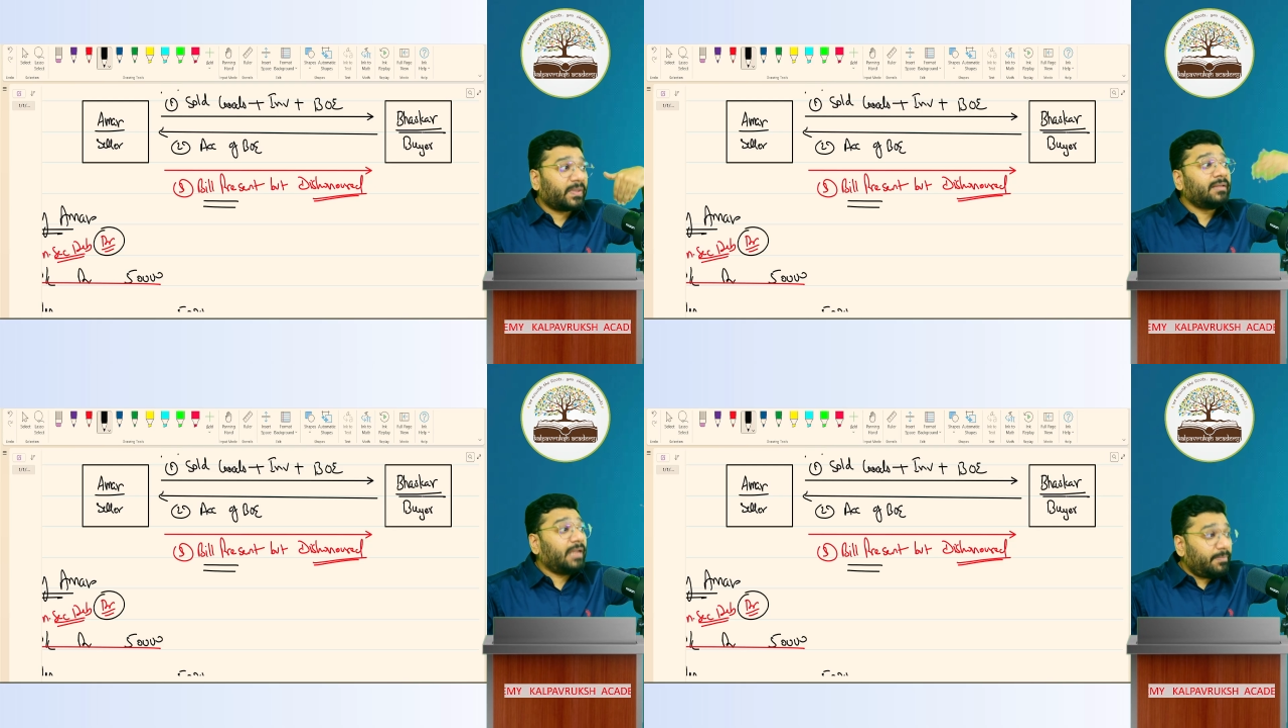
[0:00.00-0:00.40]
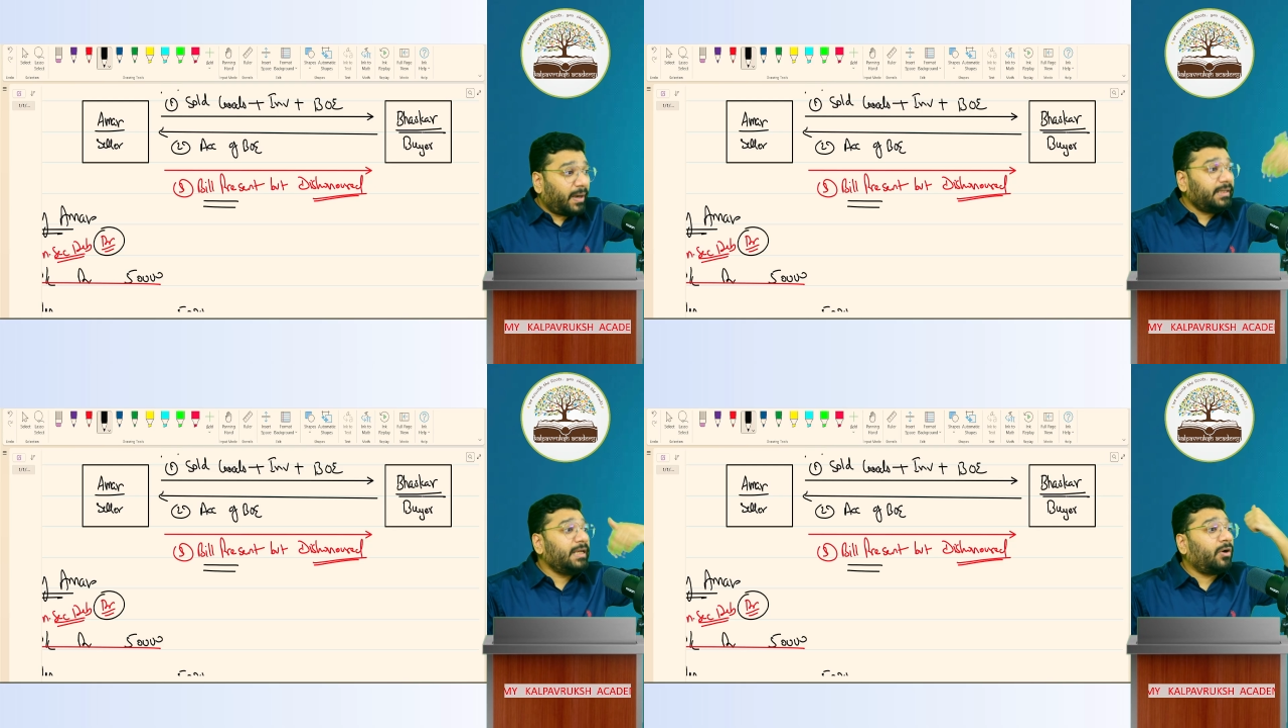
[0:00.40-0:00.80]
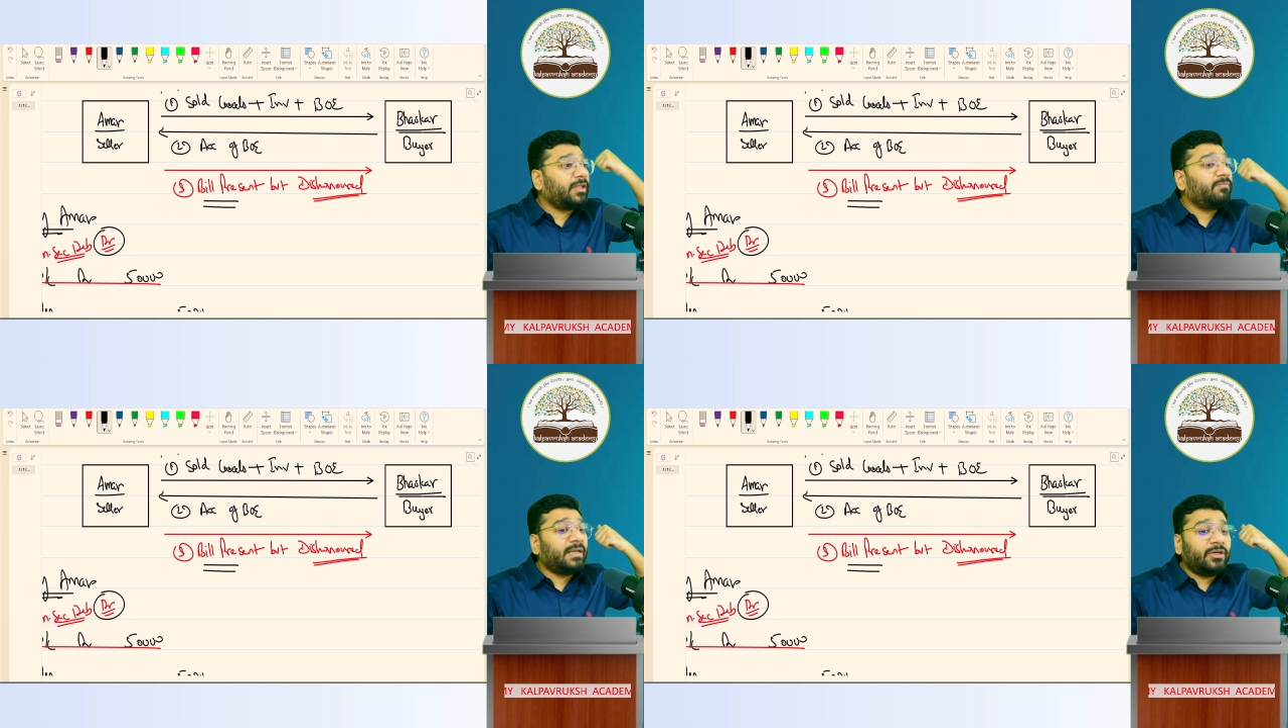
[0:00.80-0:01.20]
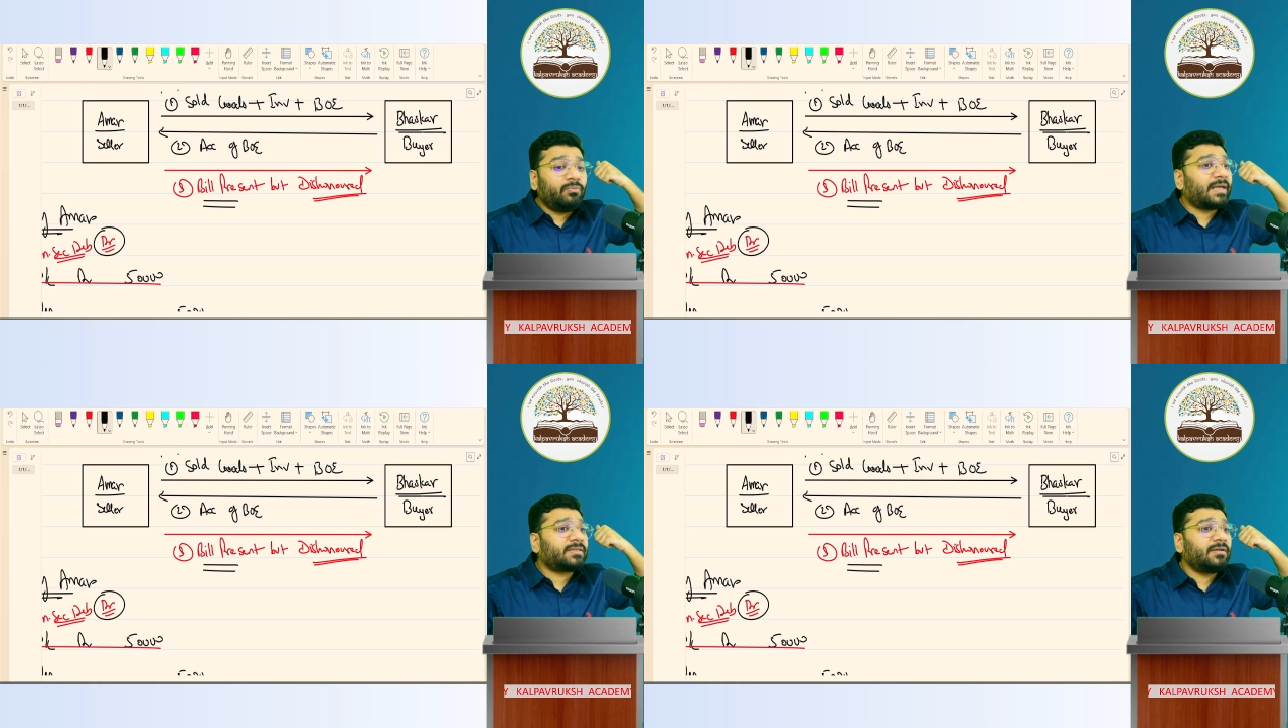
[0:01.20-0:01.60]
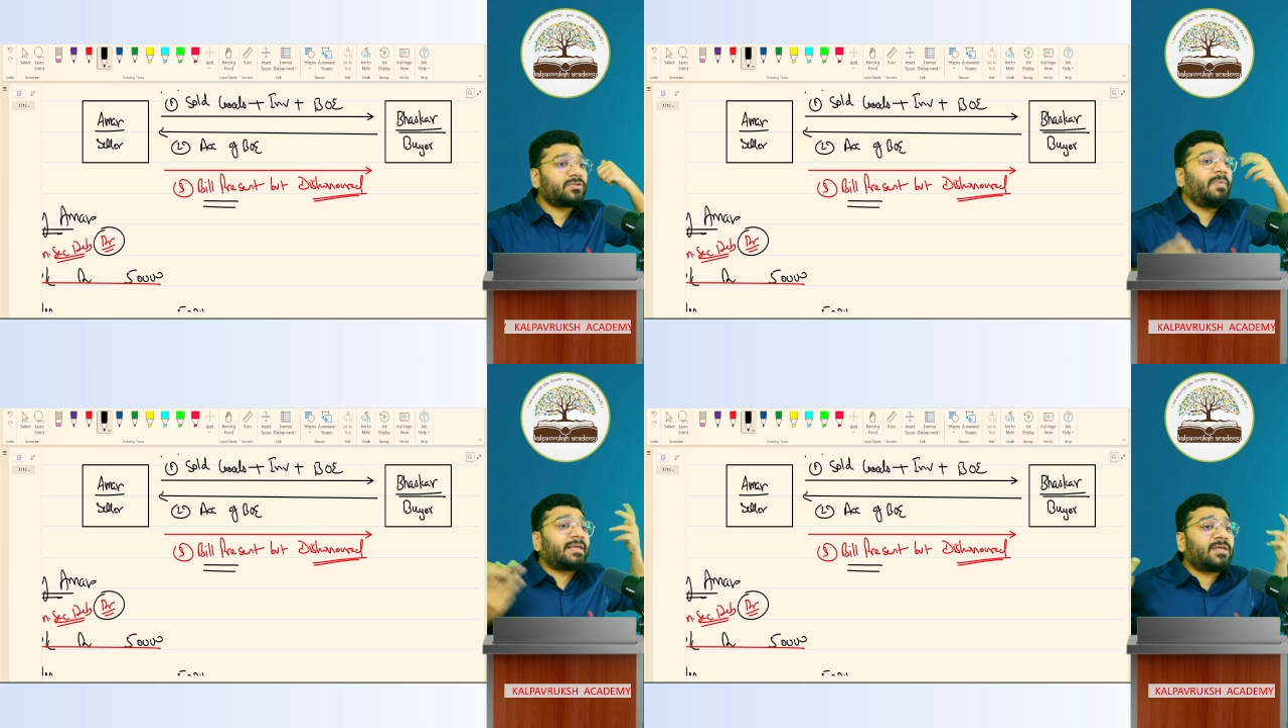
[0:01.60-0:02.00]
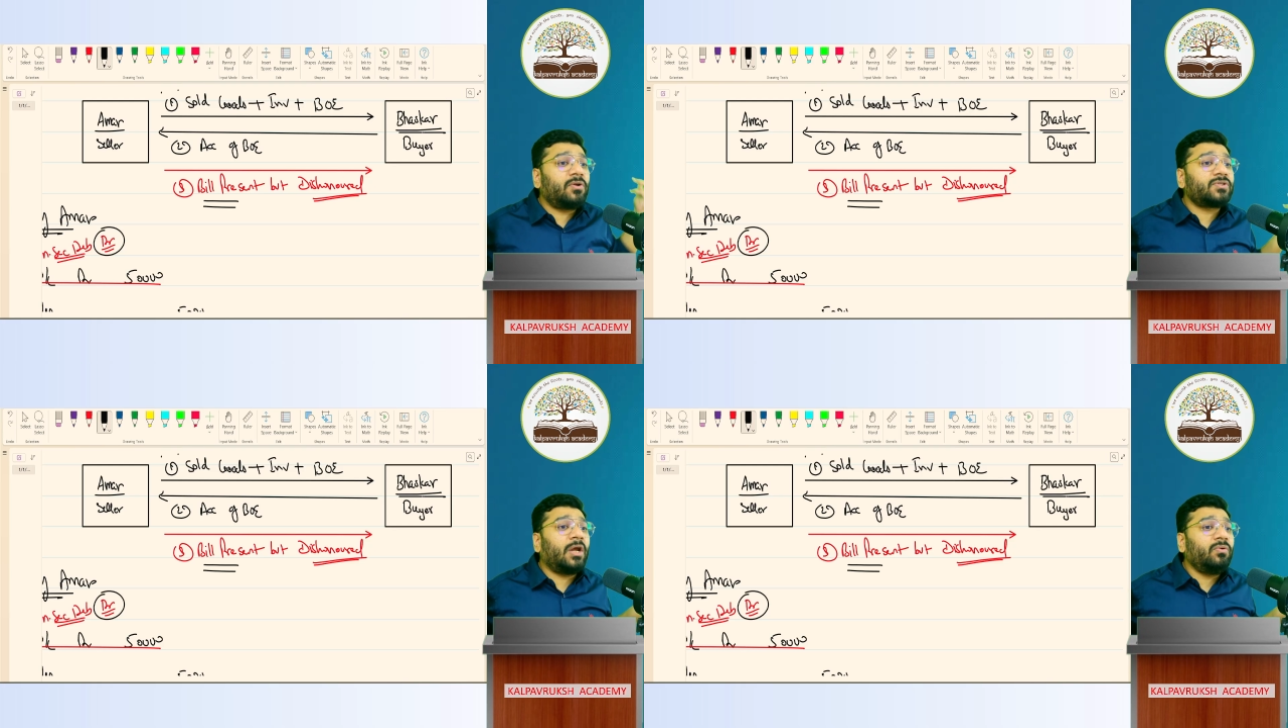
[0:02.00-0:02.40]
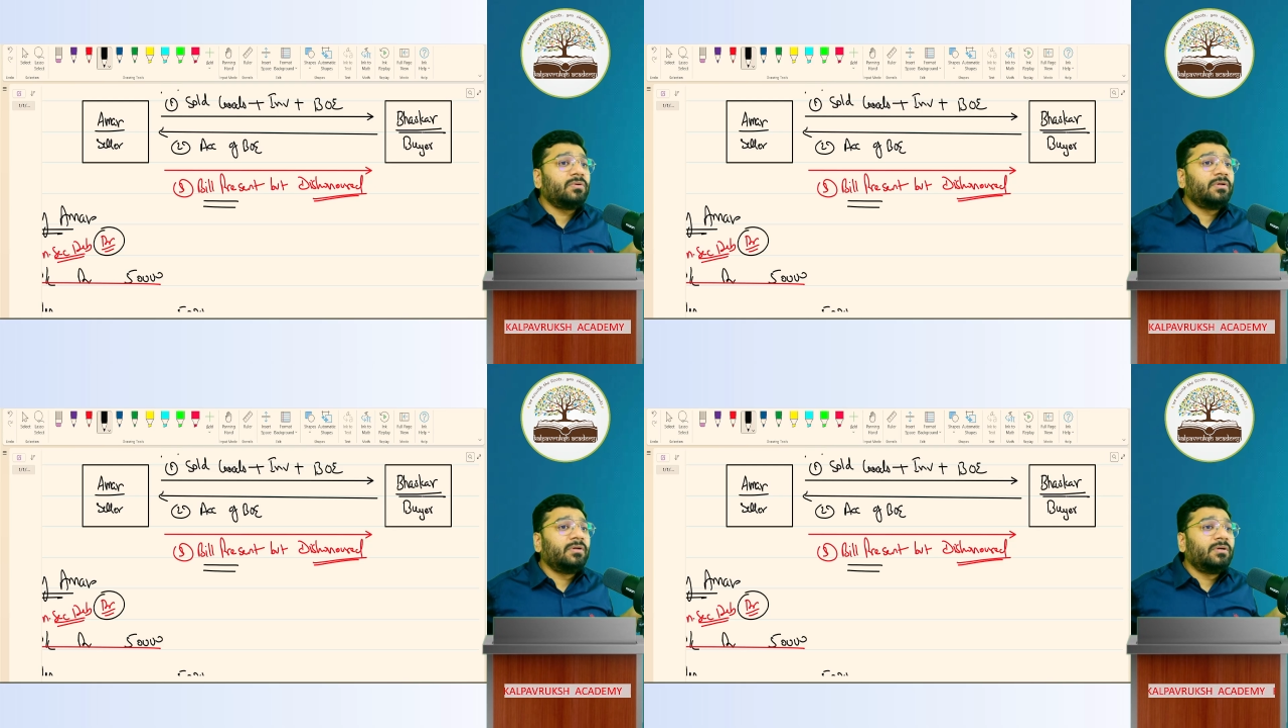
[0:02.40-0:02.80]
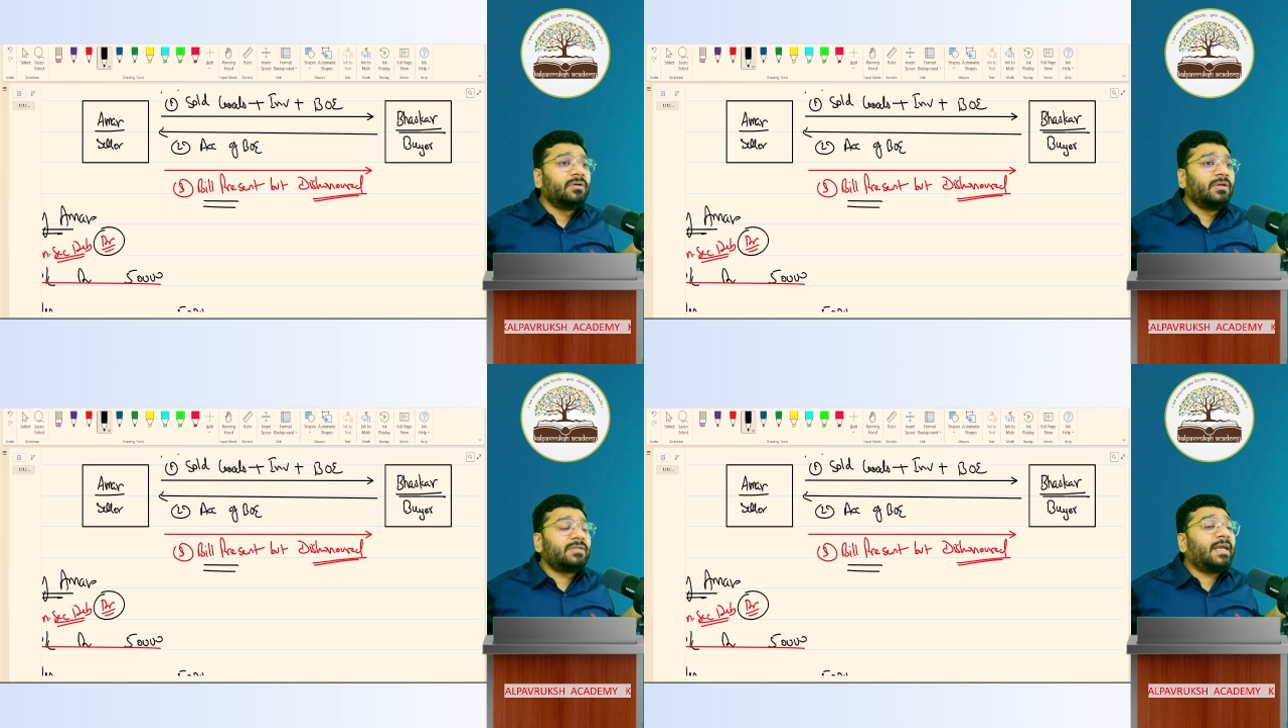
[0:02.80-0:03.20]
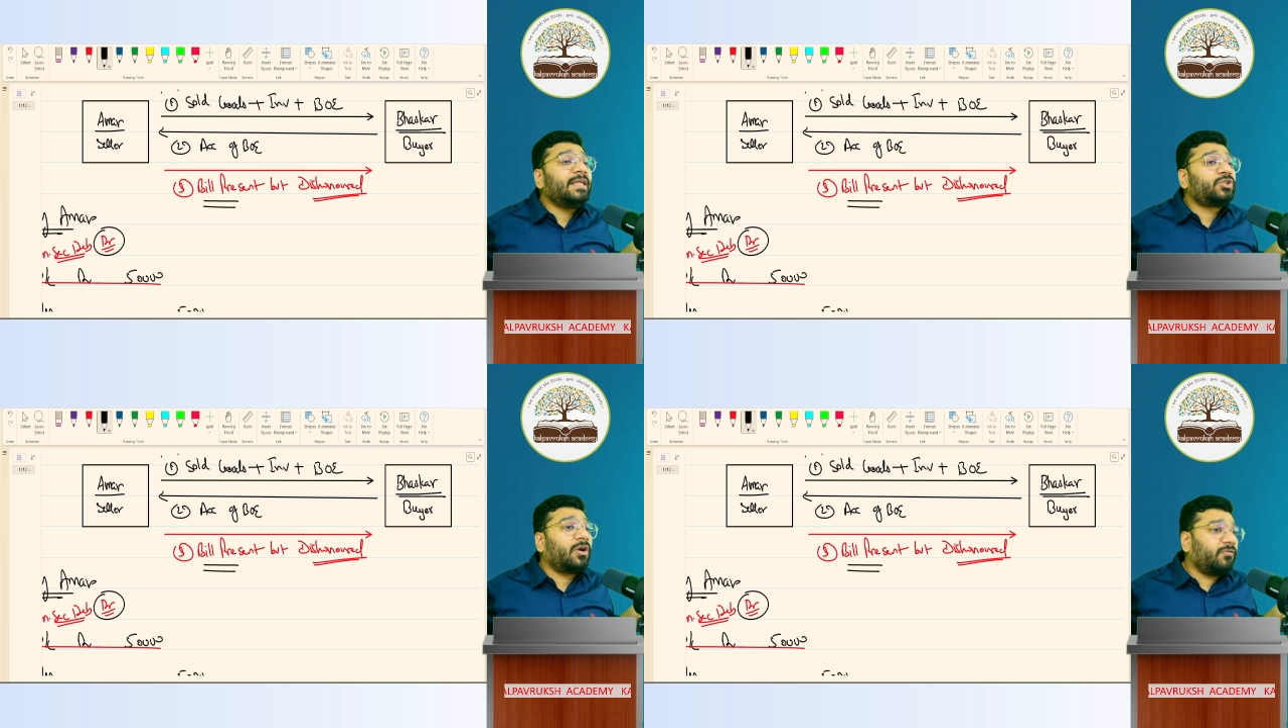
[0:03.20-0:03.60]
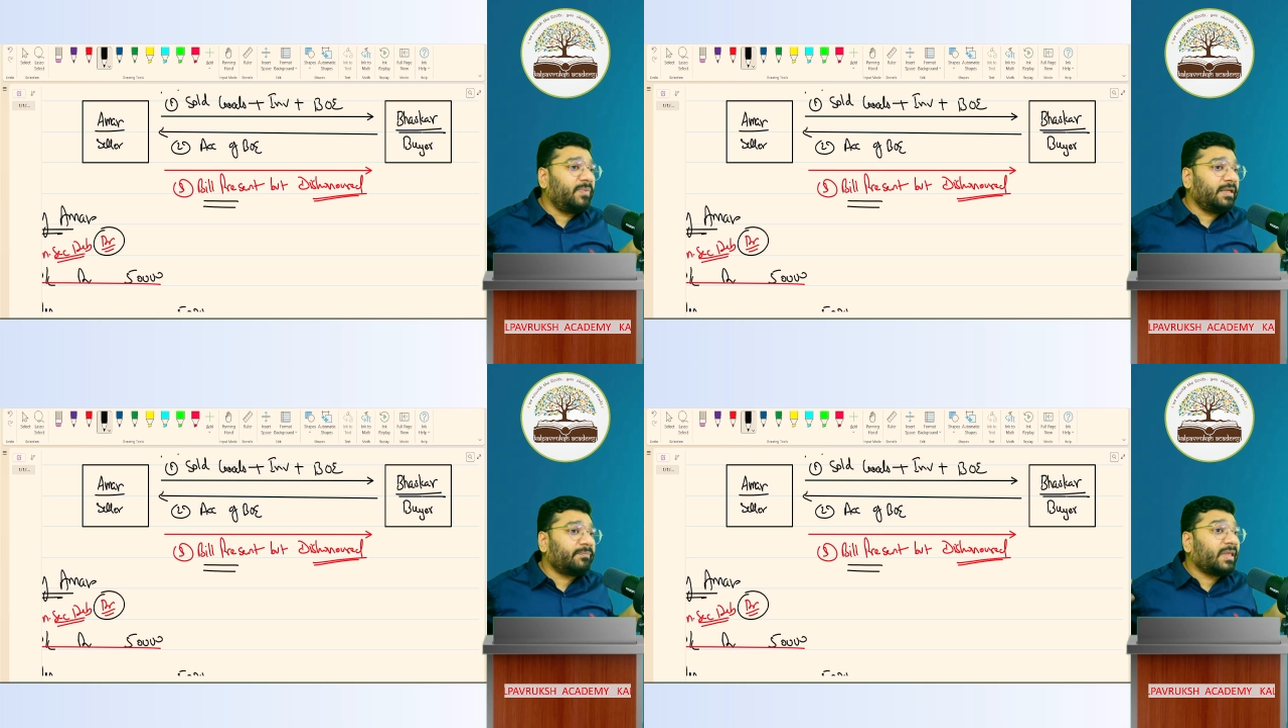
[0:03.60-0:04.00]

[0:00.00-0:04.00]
That party did not give money to Bhaskar. So Bhaskar also now is running short of money.